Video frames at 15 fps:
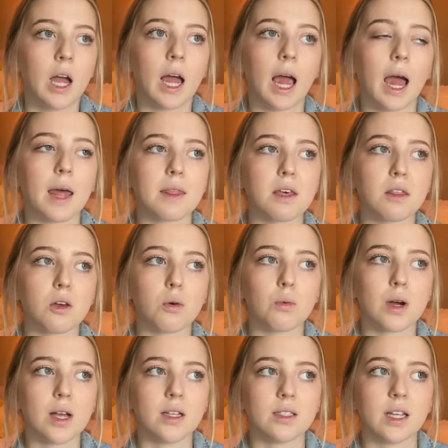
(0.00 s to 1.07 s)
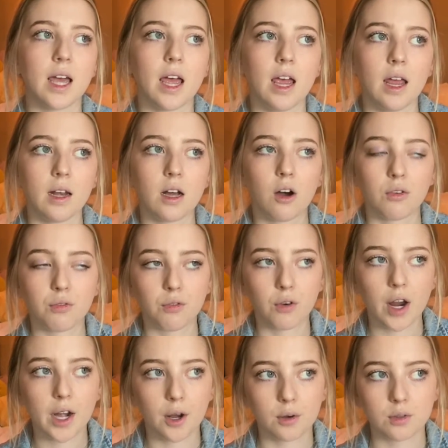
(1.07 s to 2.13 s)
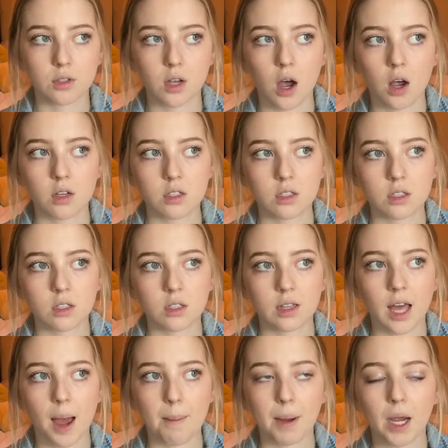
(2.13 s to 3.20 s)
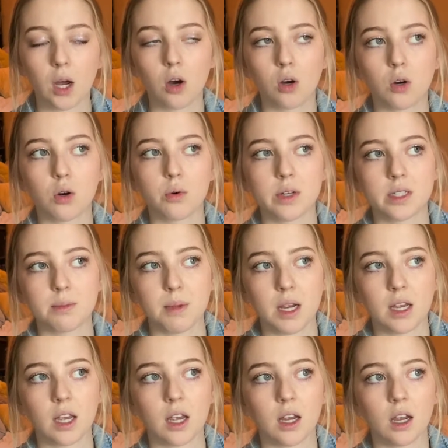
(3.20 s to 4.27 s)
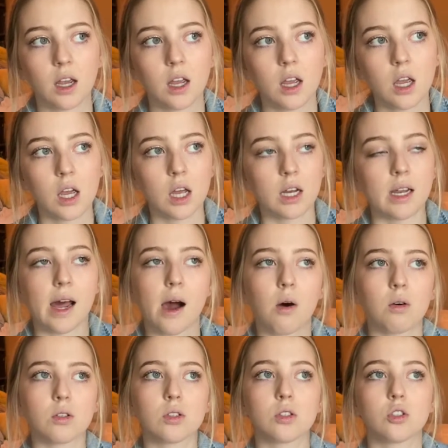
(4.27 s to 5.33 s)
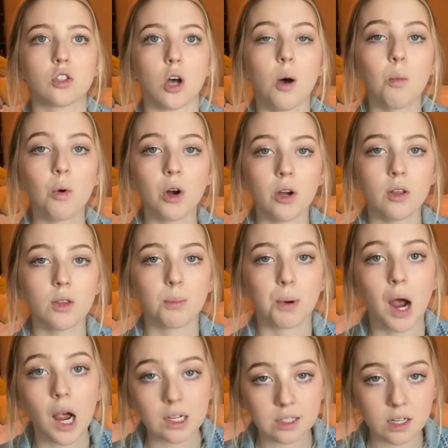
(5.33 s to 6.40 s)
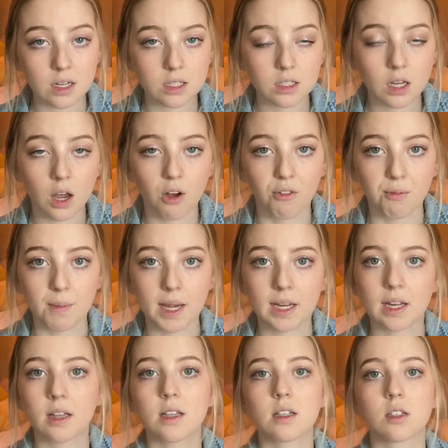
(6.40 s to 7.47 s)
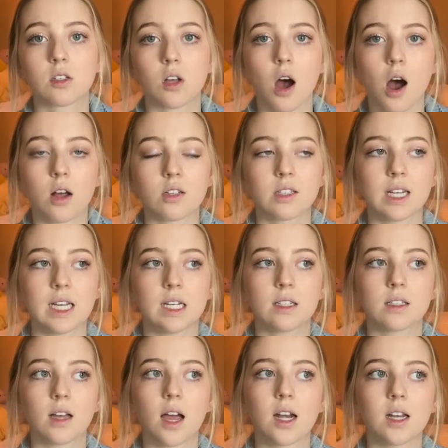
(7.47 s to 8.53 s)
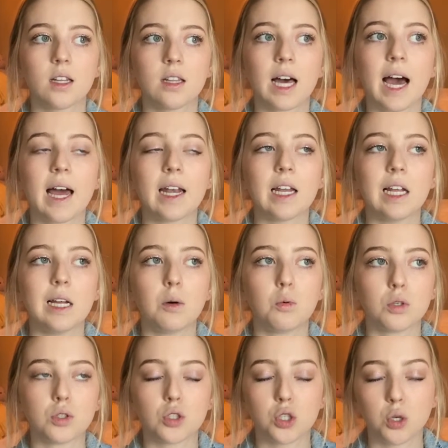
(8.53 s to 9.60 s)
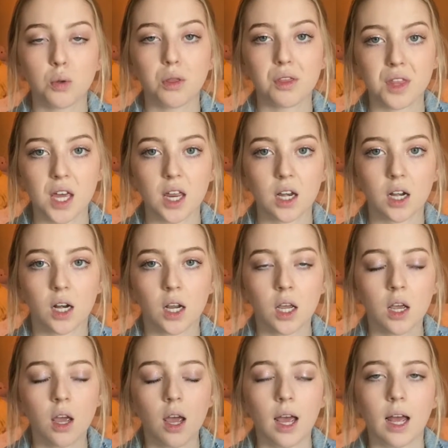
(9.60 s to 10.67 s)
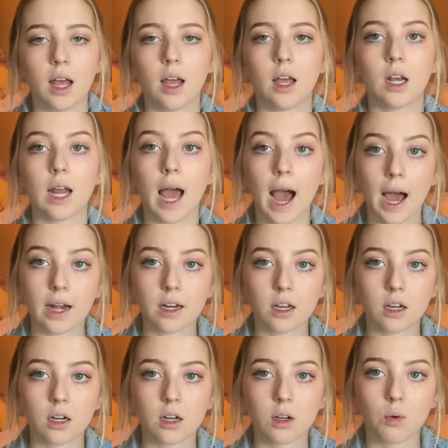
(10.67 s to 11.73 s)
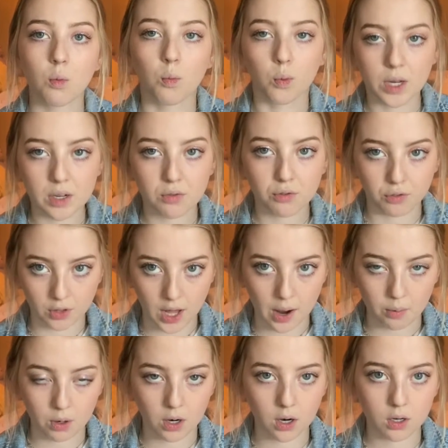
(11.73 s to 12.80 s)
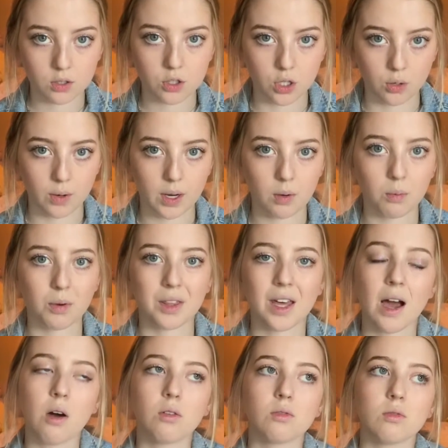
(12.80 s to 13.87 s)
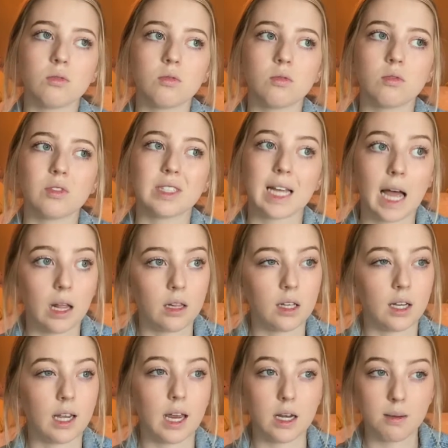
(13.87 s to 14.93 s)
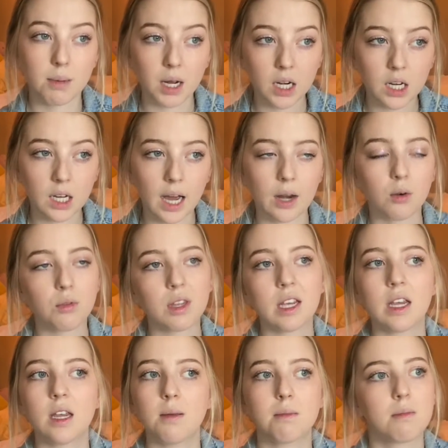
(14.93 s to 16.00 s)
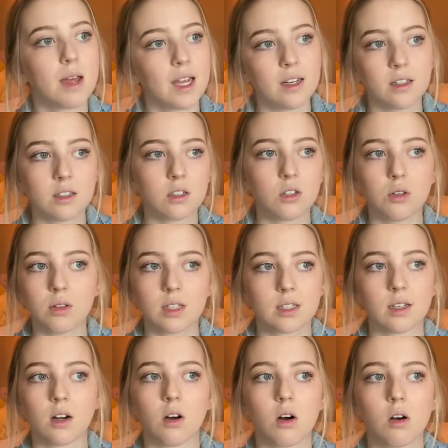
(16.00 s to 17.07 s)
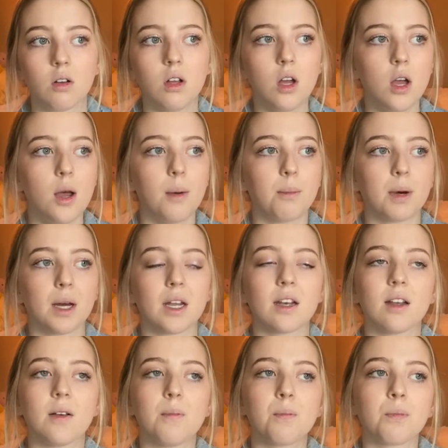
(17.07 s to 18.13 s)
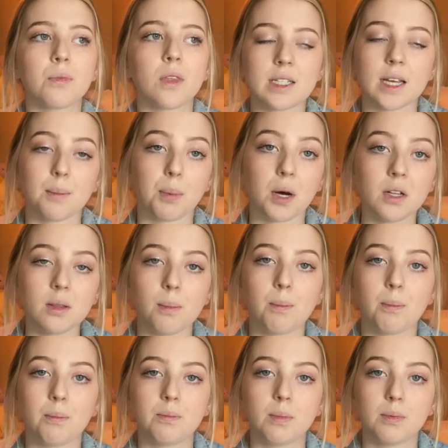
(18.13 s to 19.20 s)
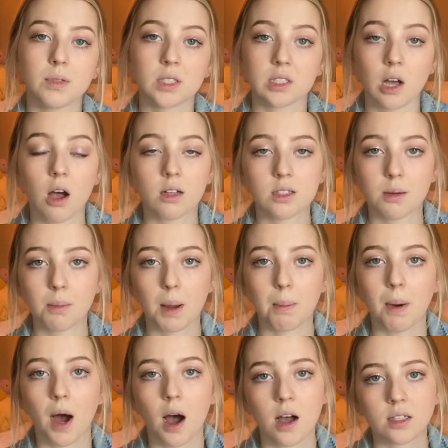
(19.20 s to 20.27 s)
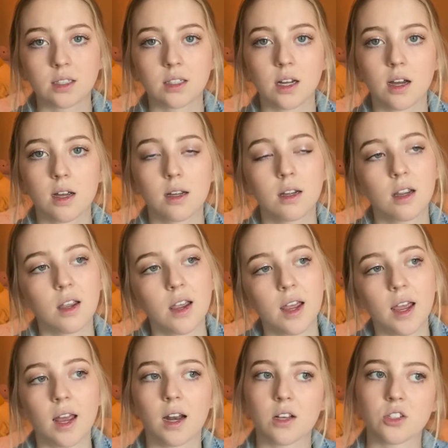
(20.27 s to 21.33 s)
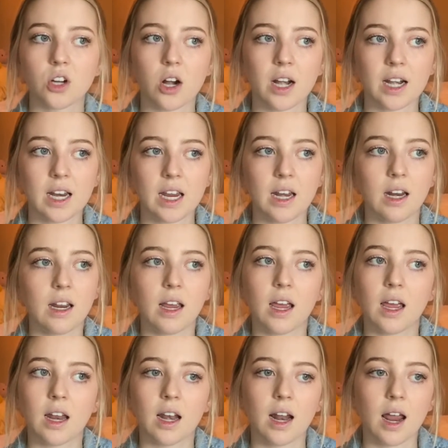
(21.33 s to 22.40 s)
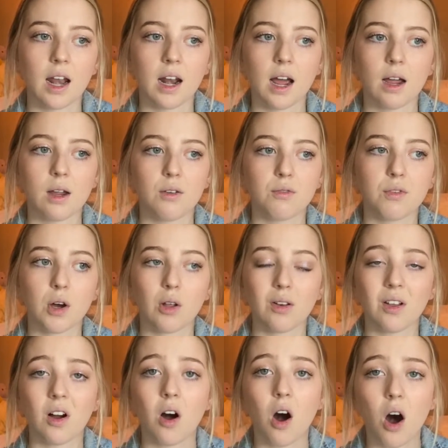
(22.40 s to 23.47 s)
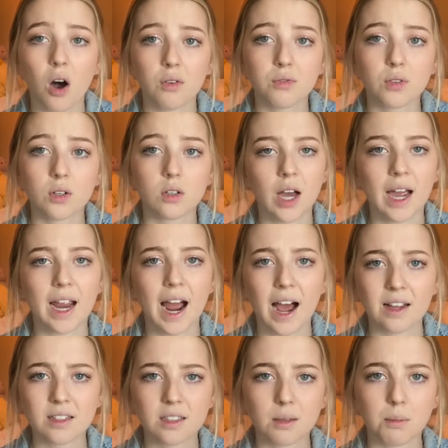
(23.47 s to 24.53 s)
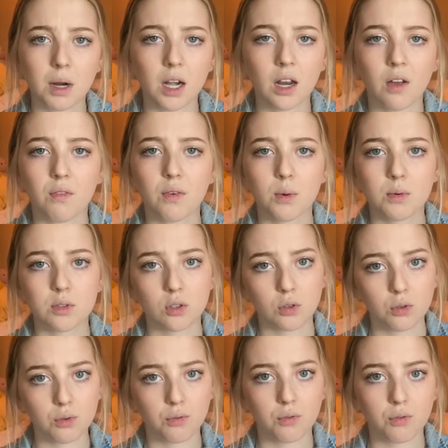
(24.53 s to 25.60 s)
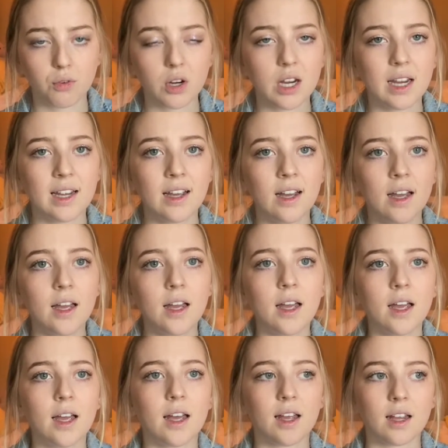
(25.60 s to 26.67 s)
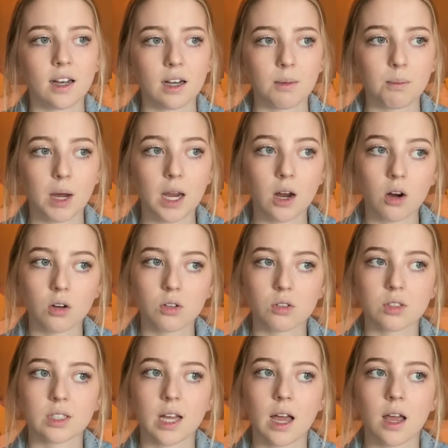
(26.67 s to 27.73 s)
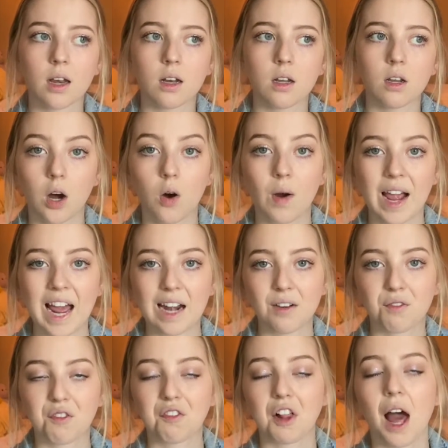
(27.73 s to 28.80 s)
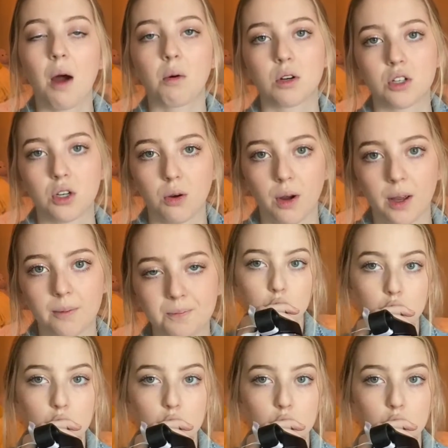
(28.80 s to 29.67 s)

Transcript: And then there was an Alfredo sauce that my uncle was making. Now, somewhere in the process of making this sauce, he decided that it was too thin and added wheat flour to it without telling anybody. I don't think he meant to do this at all, but I put the sauce on my pasta and I started eating it and I felt awful. I asked somebody if it was gluten-free and my uncle said, oh, I added flour to it.